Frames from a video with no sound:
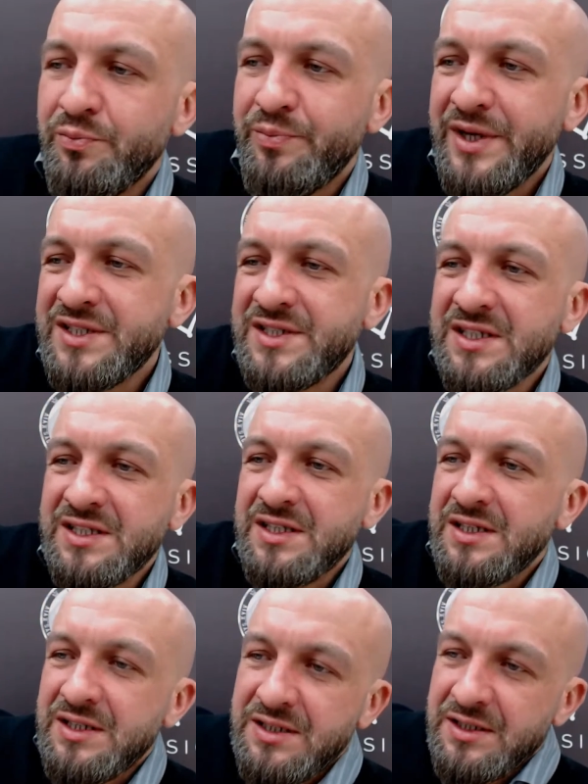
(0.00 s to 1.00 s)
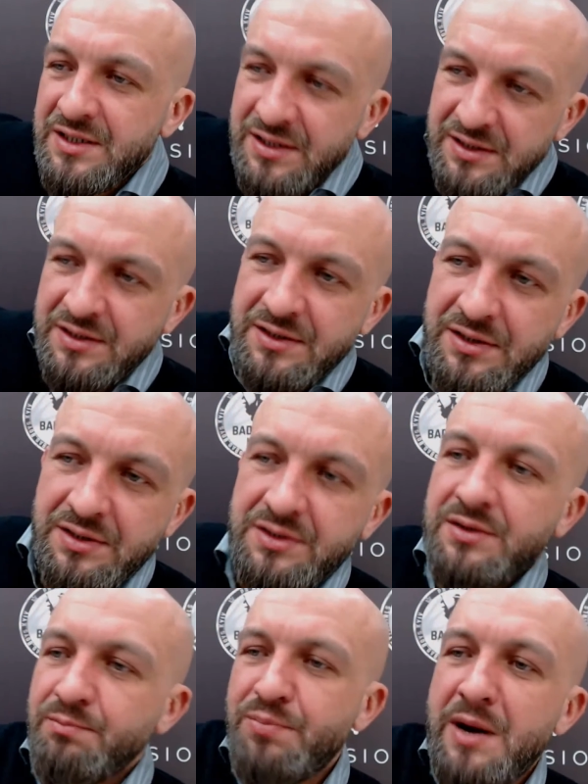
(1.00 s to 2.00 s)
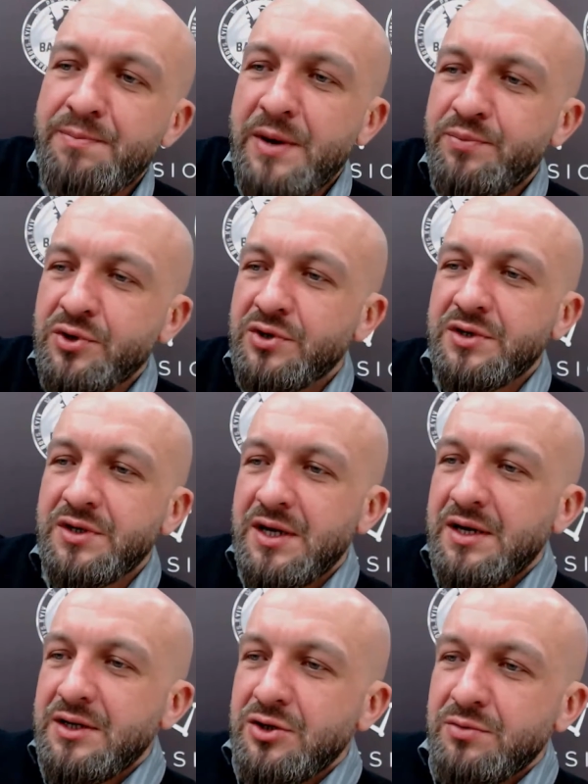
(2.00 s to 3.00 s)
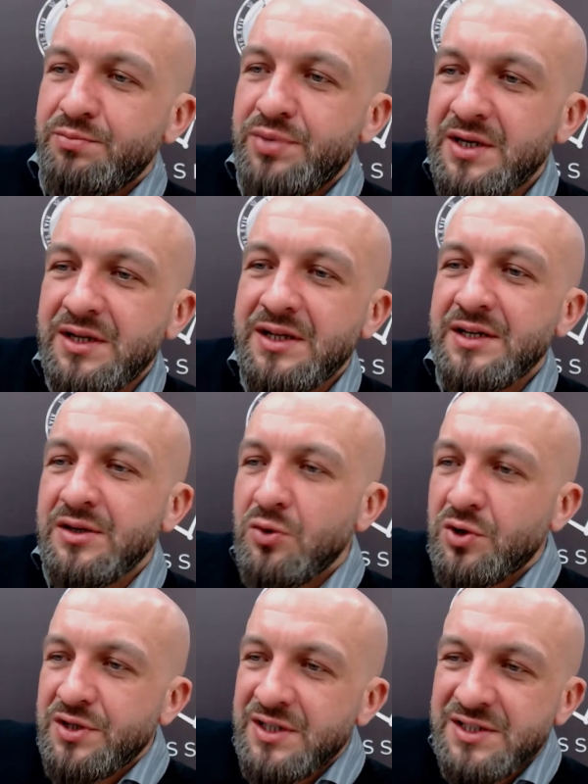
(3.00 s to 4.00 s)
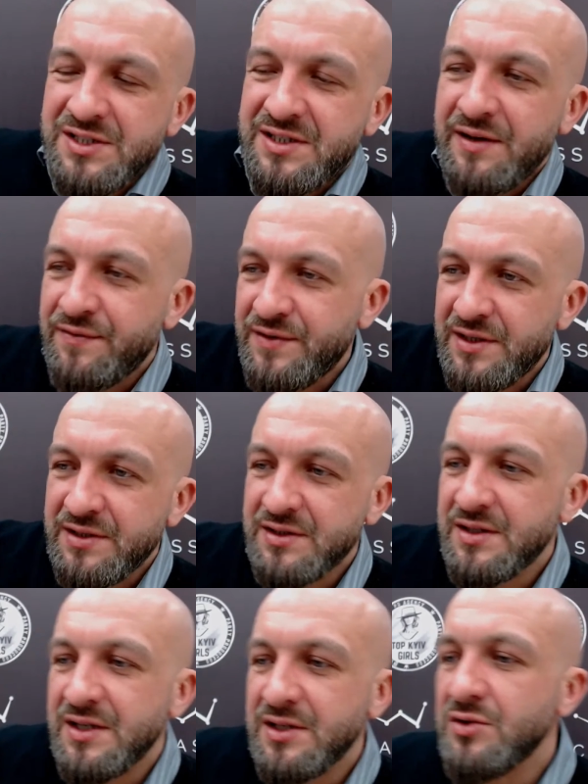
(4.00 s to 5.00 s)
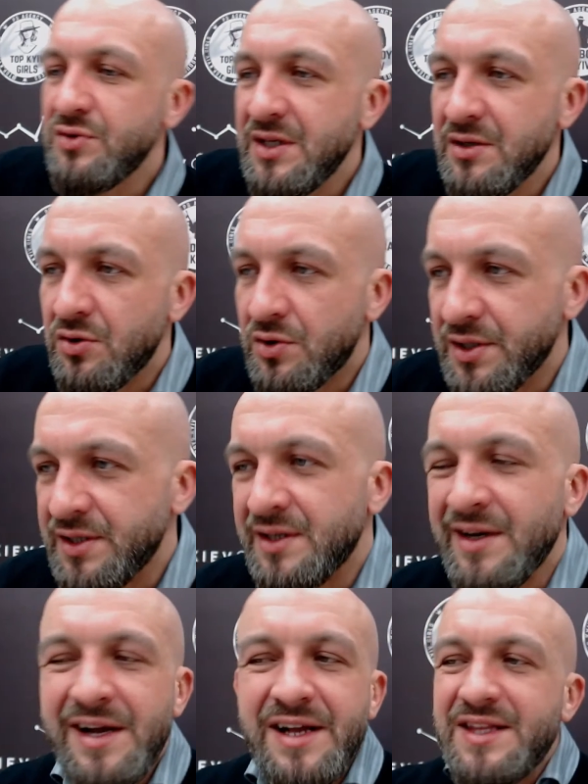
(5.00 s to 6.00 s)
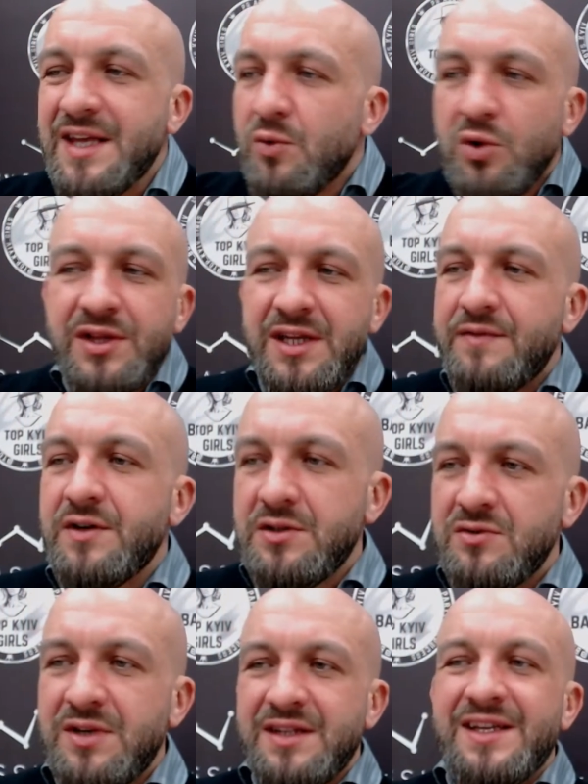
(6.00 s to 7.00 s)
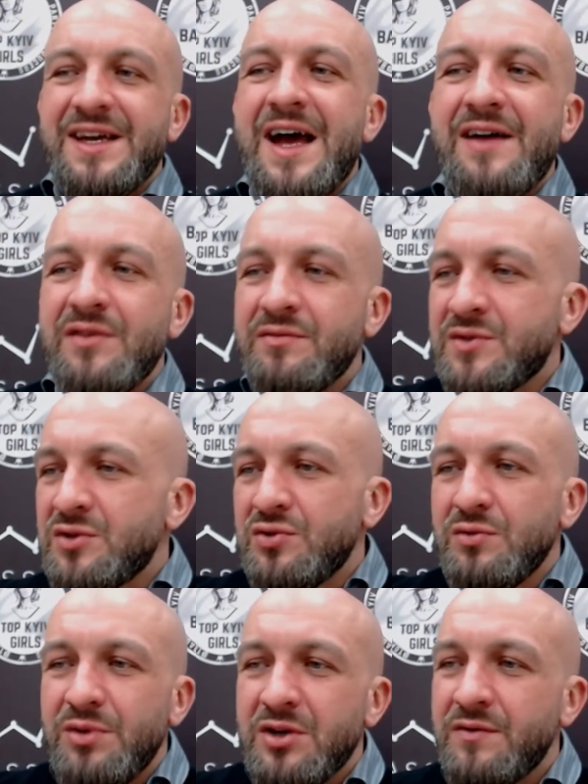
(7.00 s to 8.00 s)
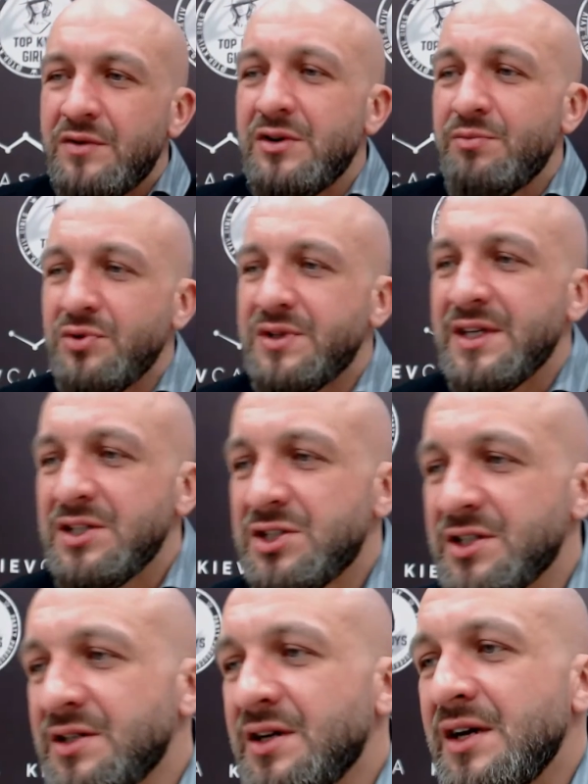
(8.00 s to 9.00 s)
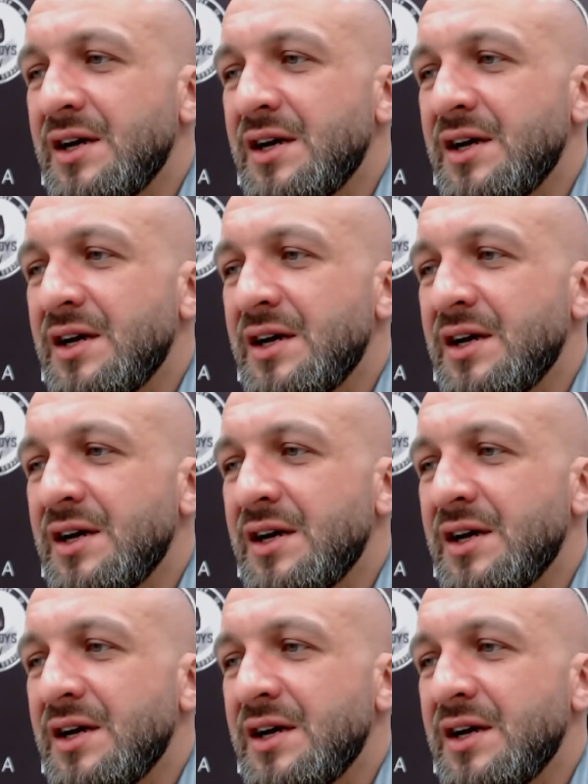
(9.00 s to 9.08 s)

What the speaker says: basically bump up your bill and order stuff that you didn't order. They will never do that. They have a too big of a reputation.